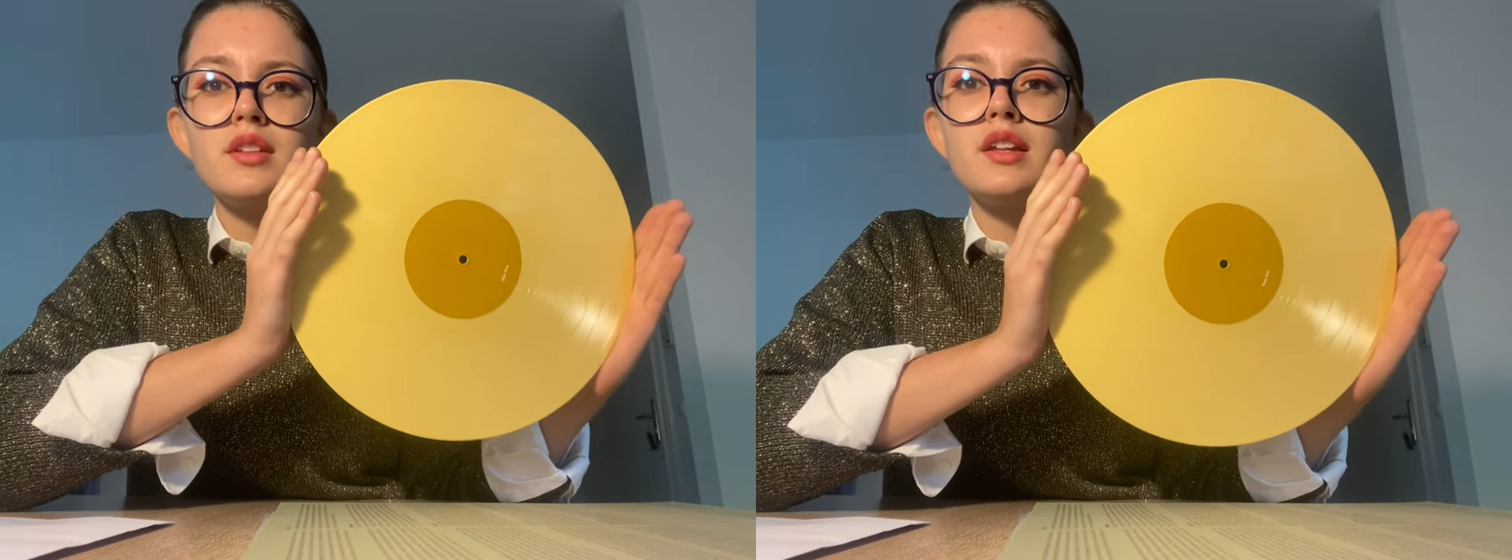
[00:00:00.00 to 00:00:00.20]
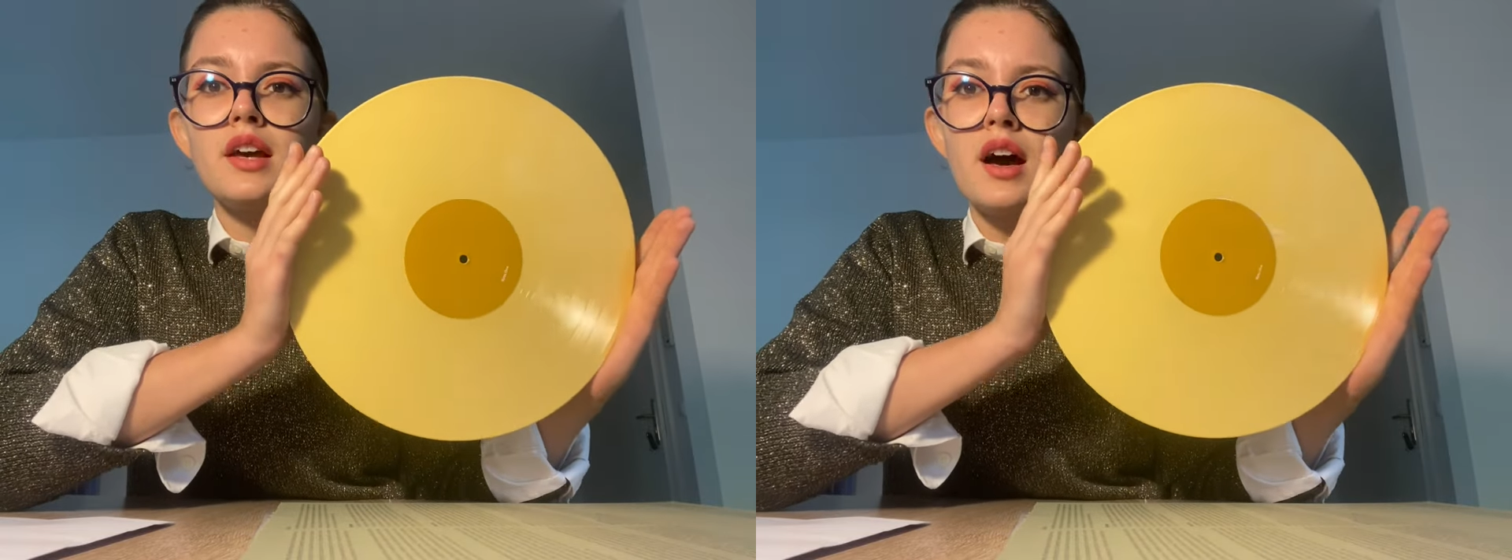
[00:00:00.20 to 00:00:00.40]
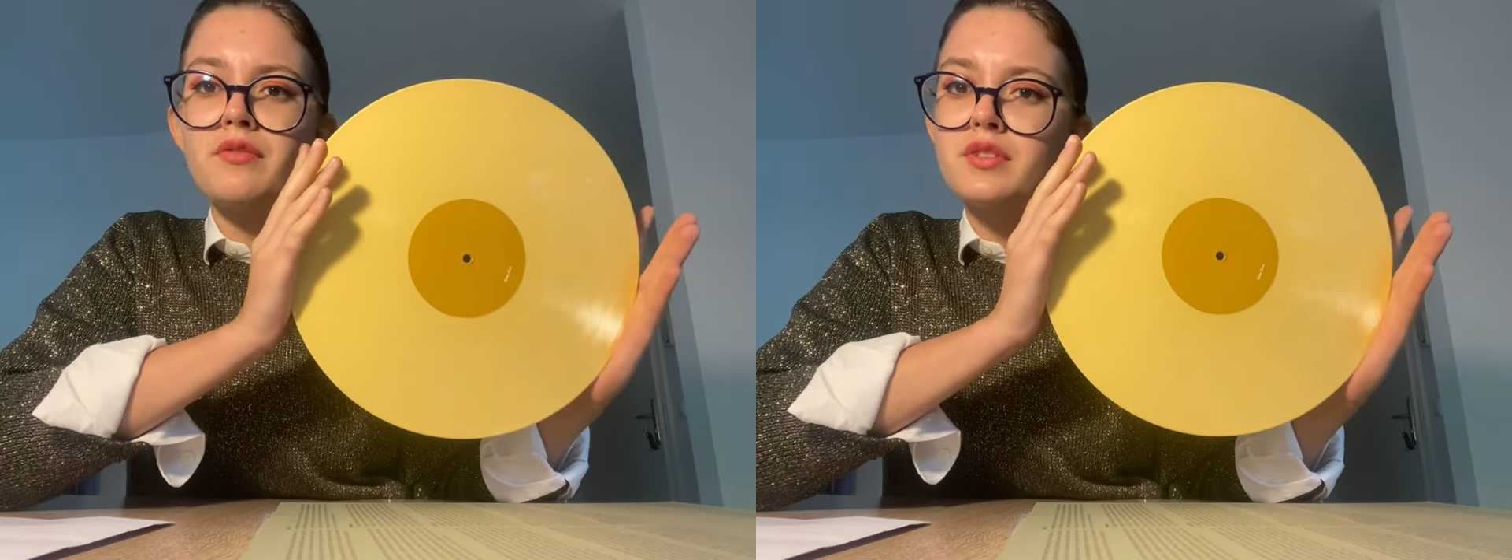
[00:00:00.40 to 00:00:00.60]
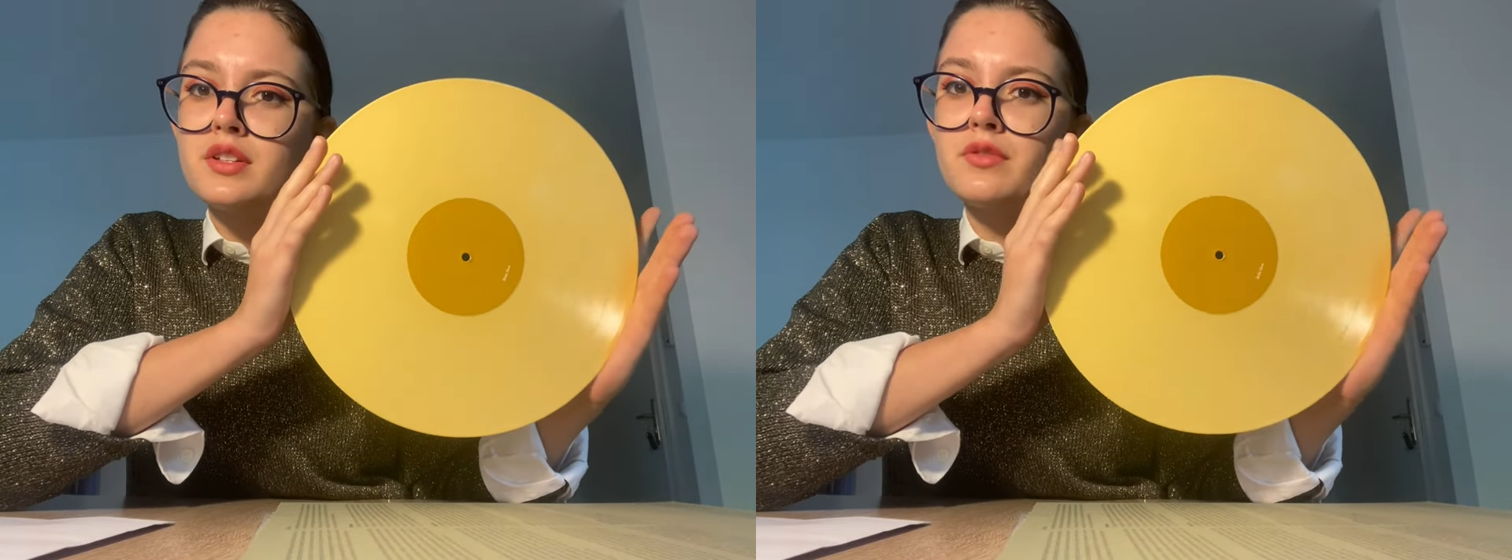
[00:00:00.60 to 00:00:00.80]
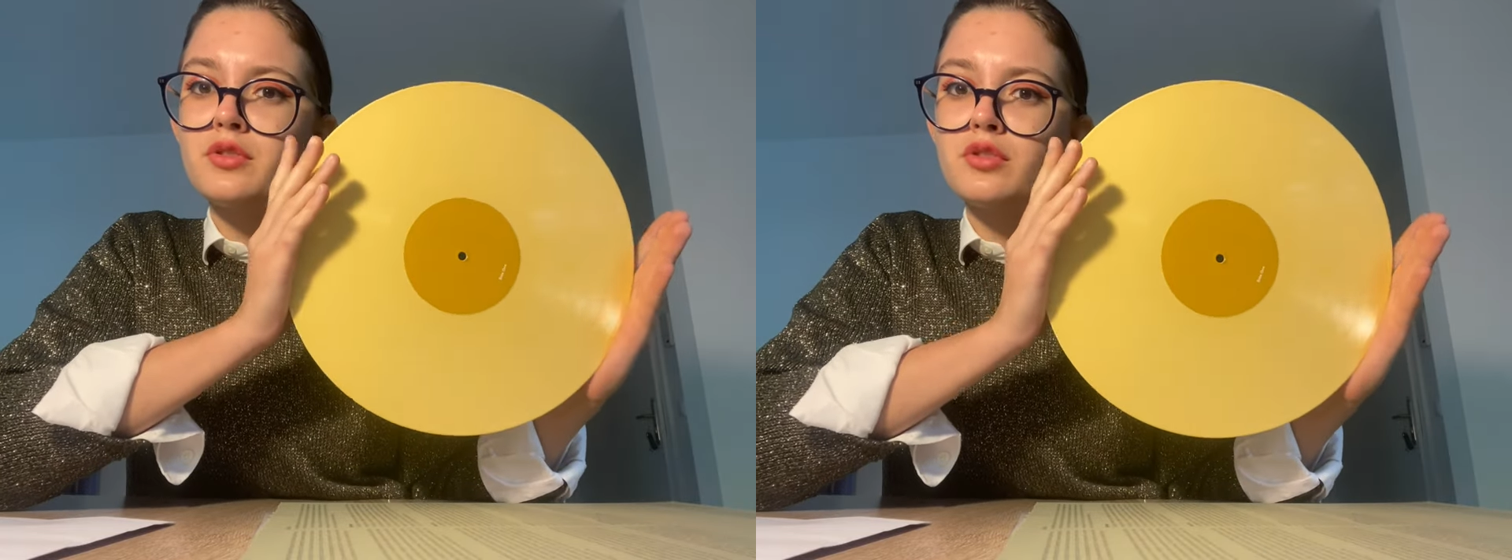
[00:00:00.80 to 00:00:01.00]
they have
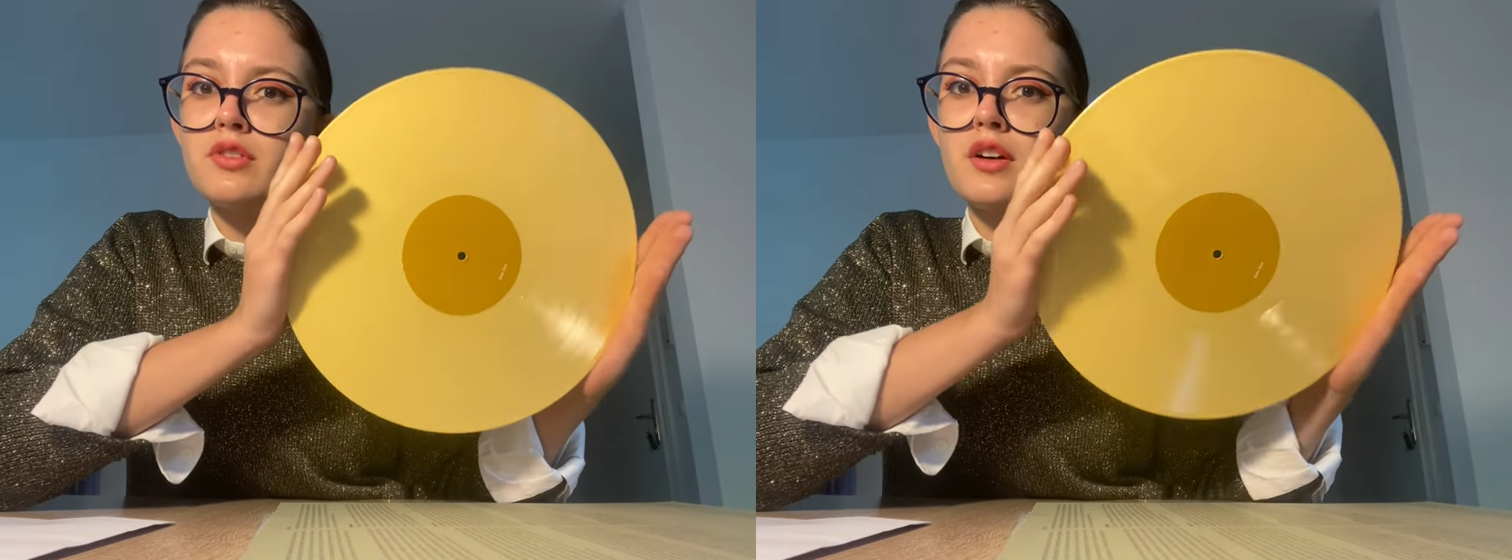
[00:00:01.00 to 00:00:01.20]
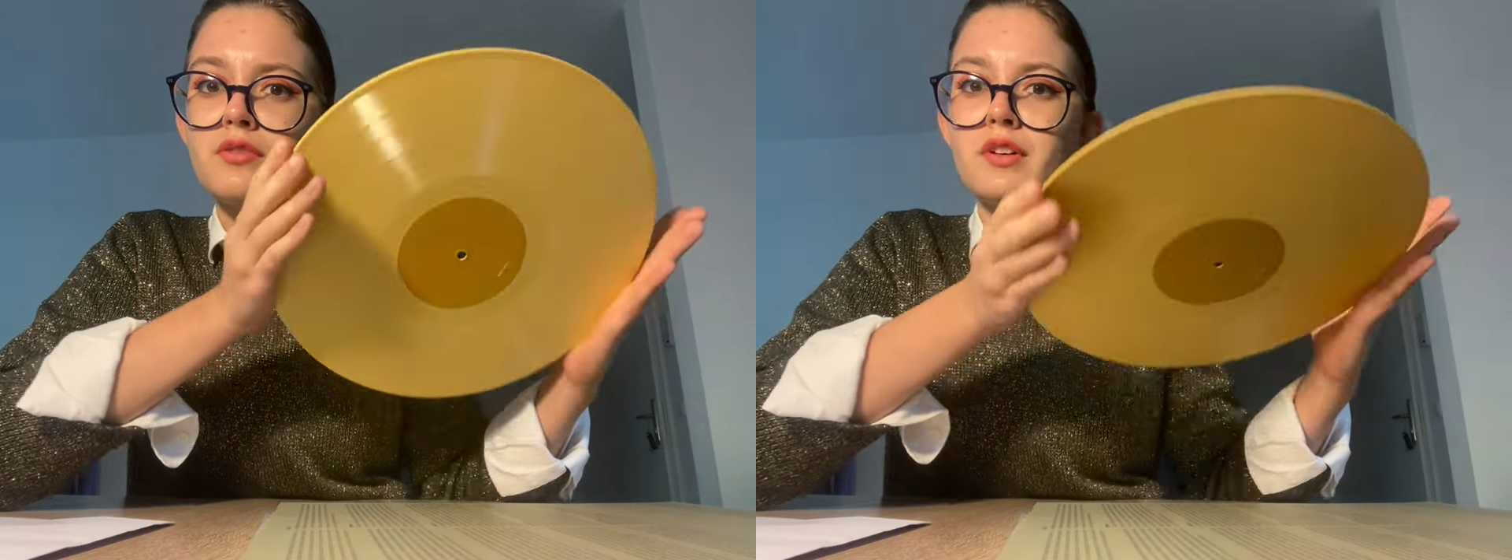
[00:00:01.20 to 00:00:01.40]
this photograph,